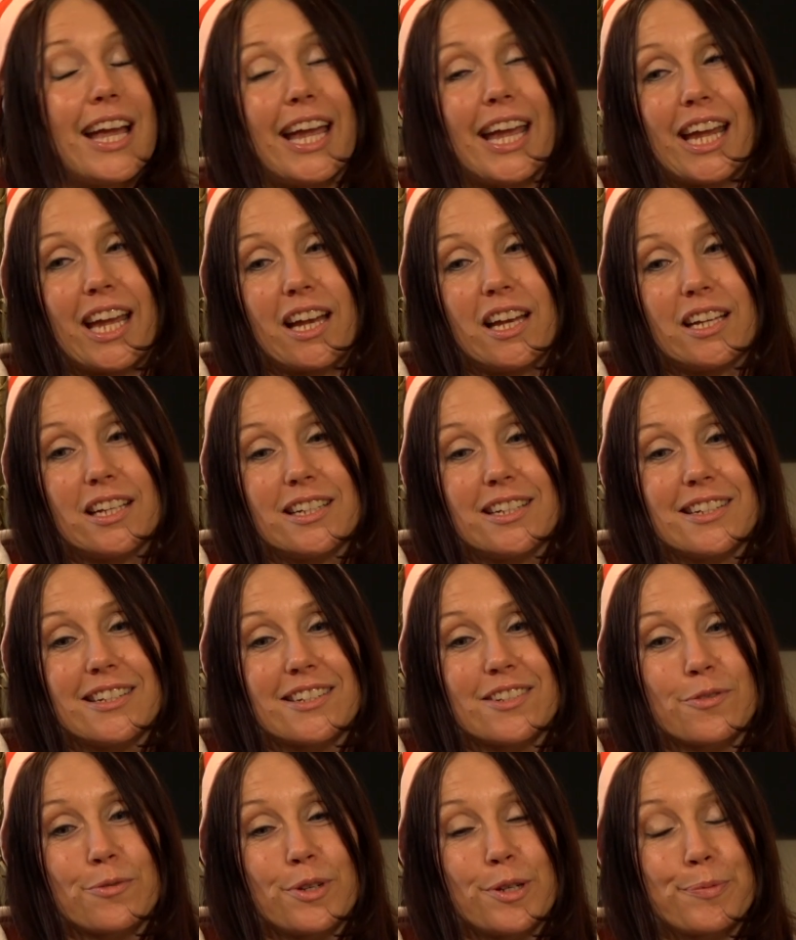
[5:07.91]
And
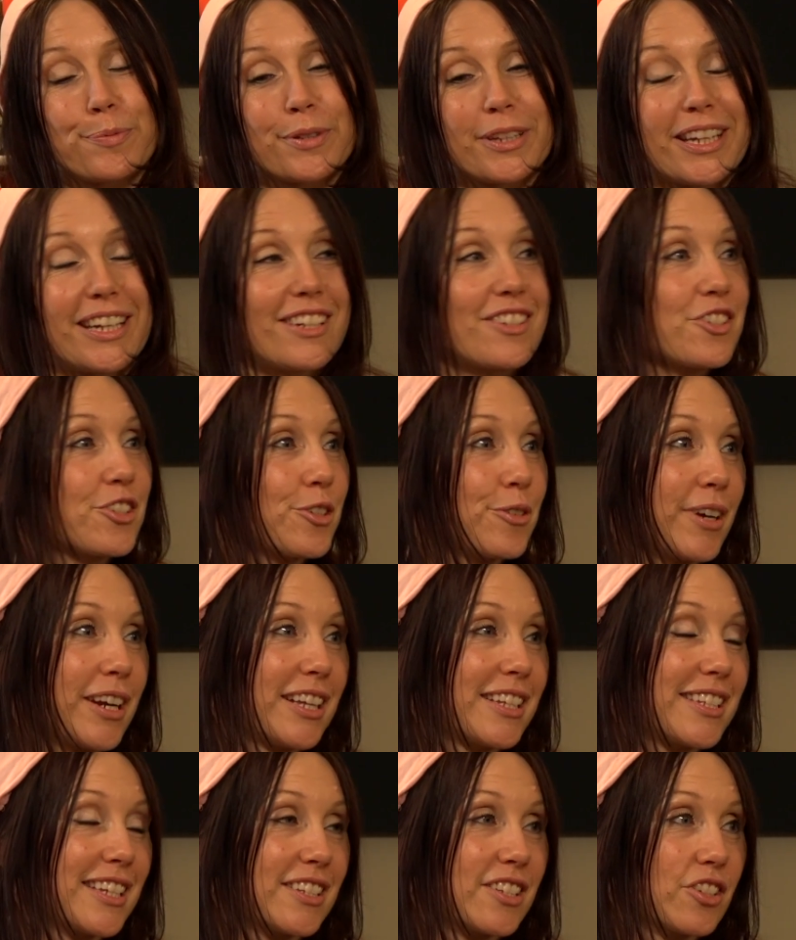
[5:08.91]
we played
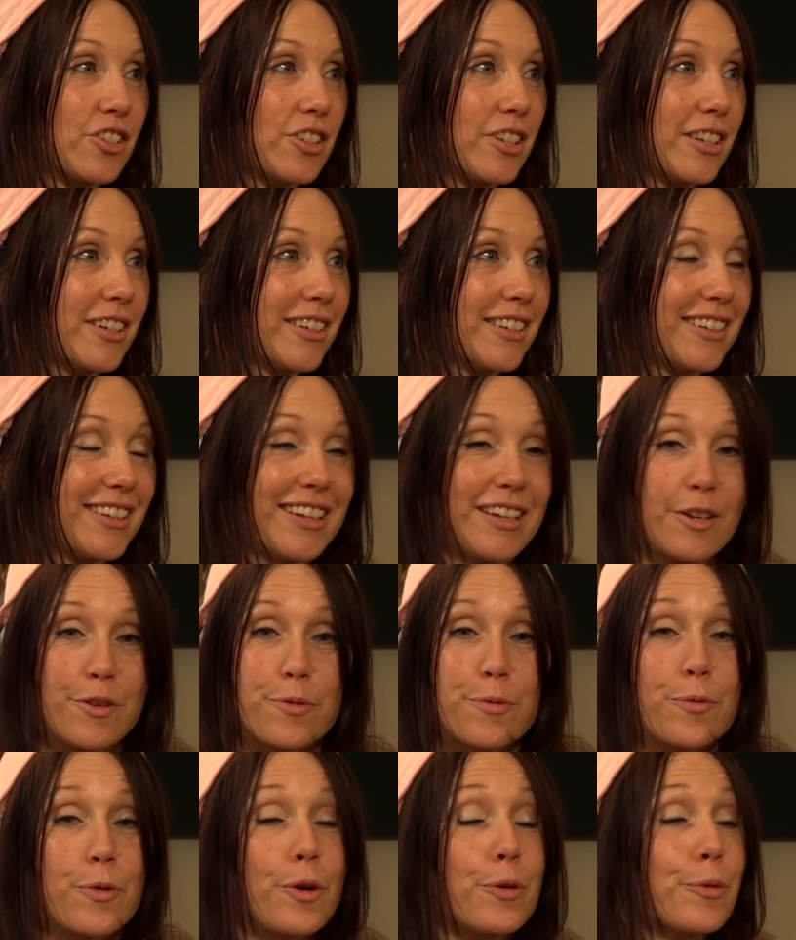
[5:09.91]
charades
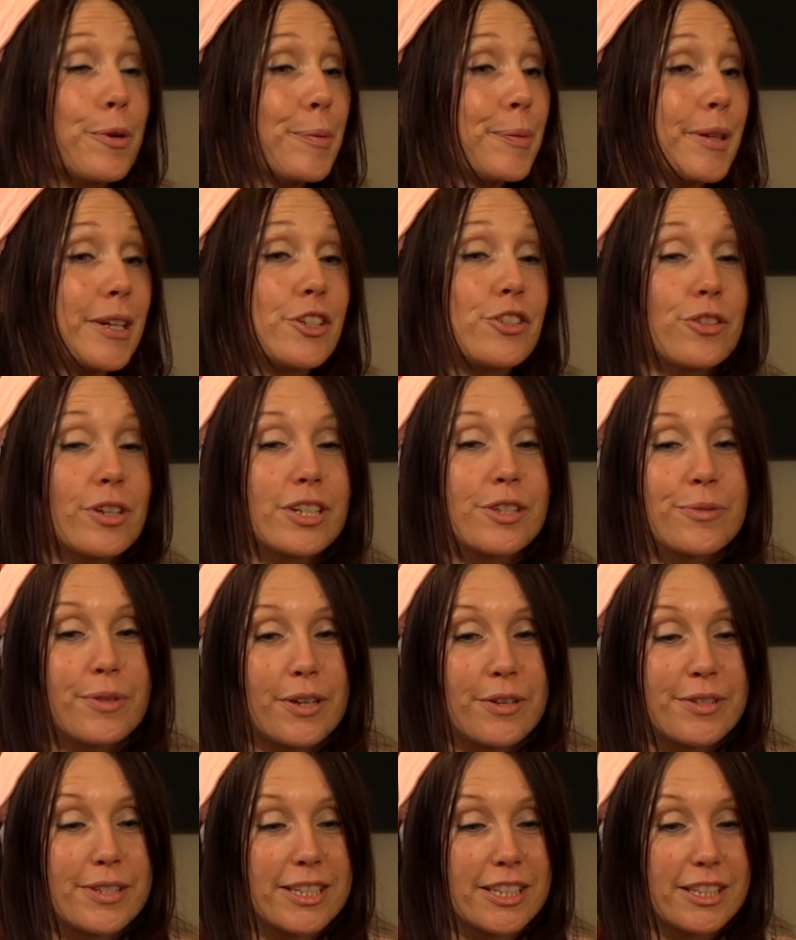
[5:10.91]
we played charades when
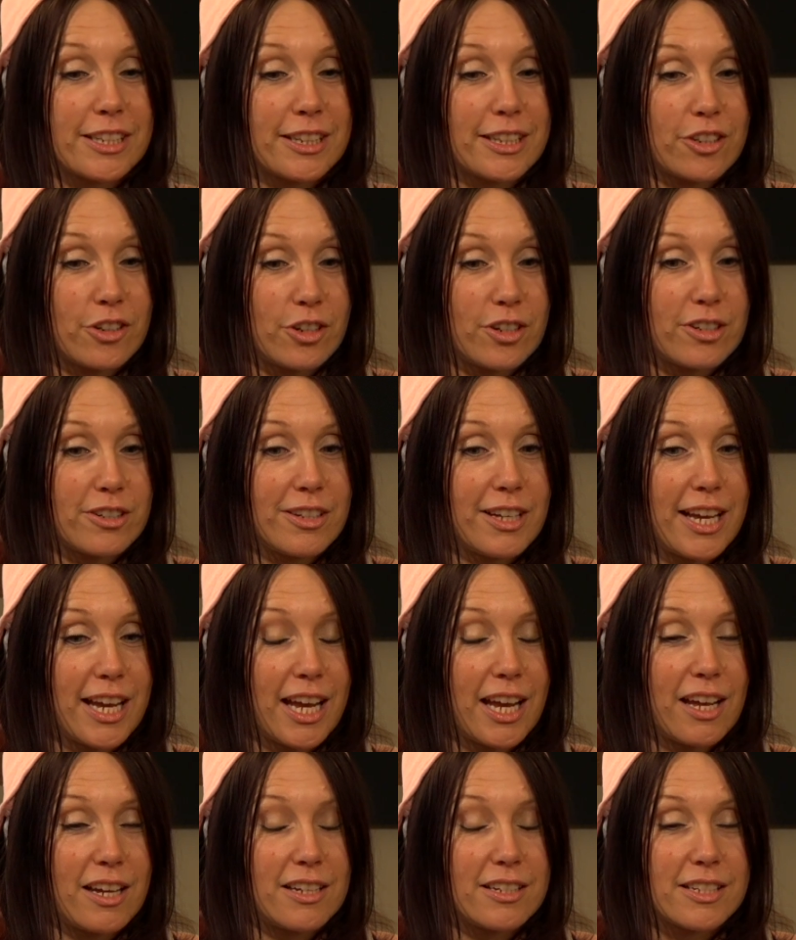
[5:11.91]
I was little,
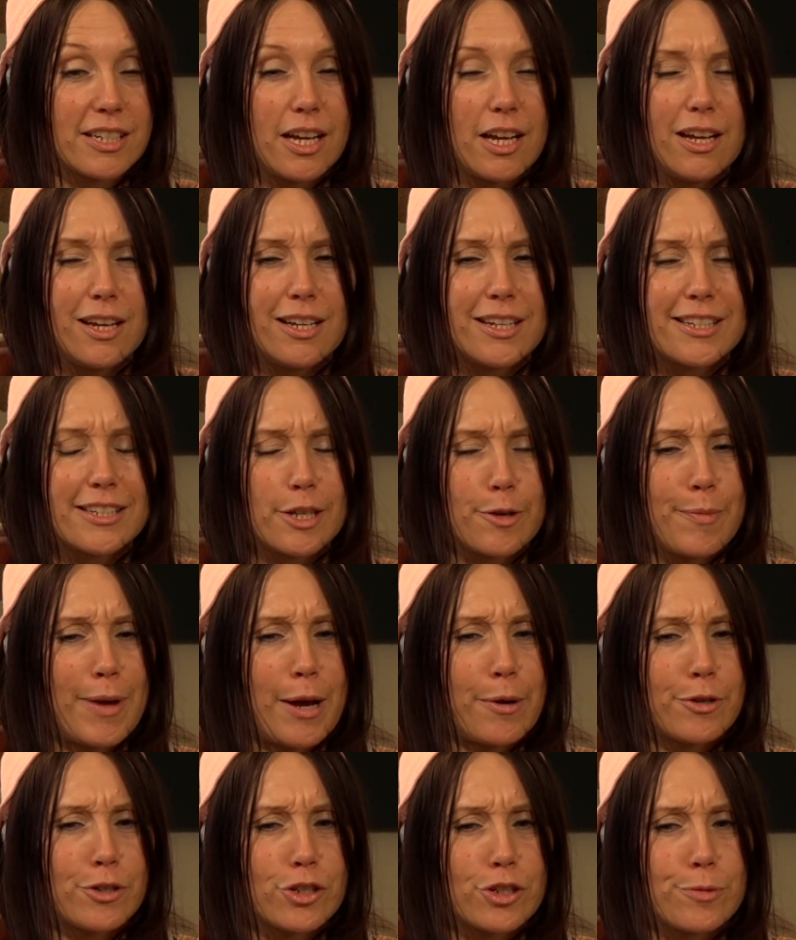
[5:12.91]
and
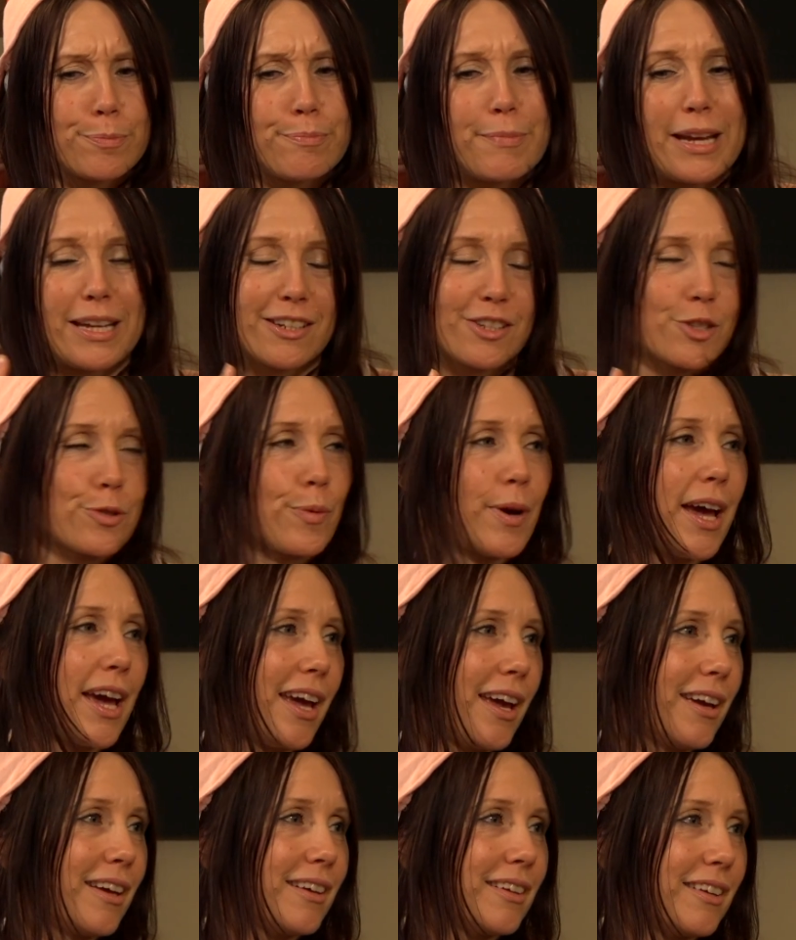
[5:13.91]
somehow it just made its
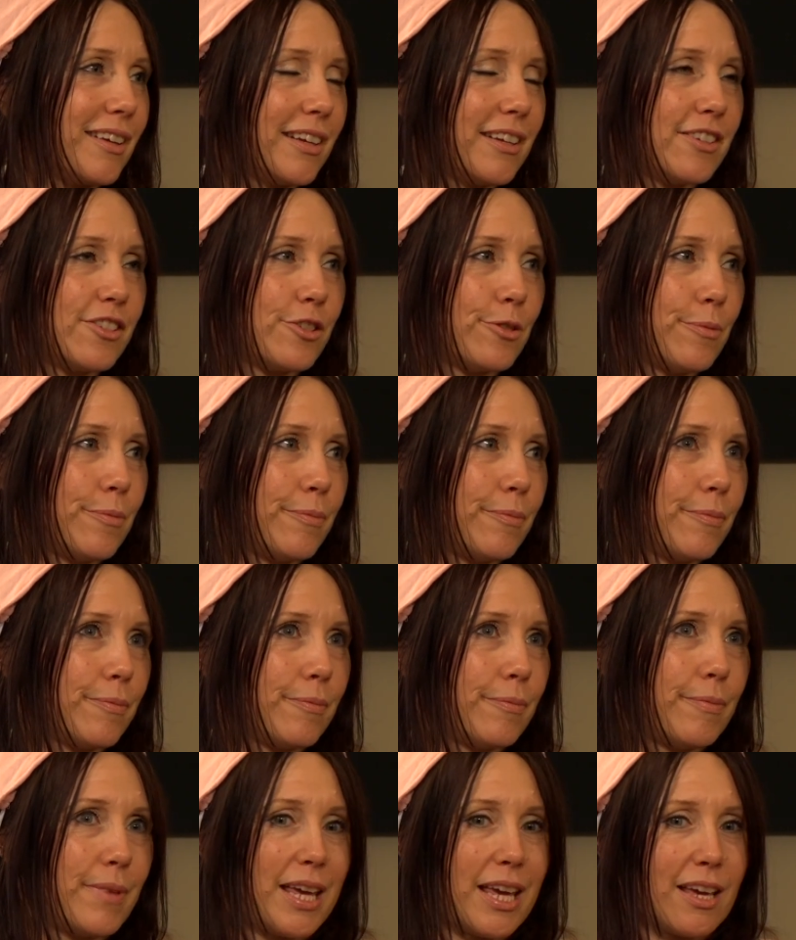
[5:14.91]
way into
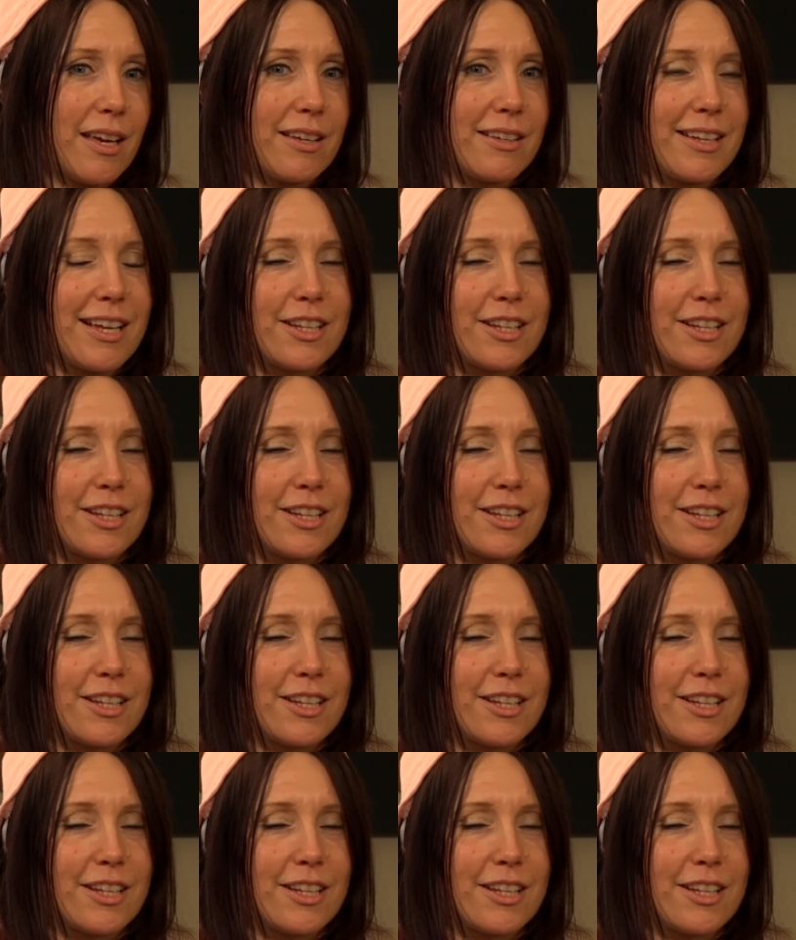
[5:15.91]
me.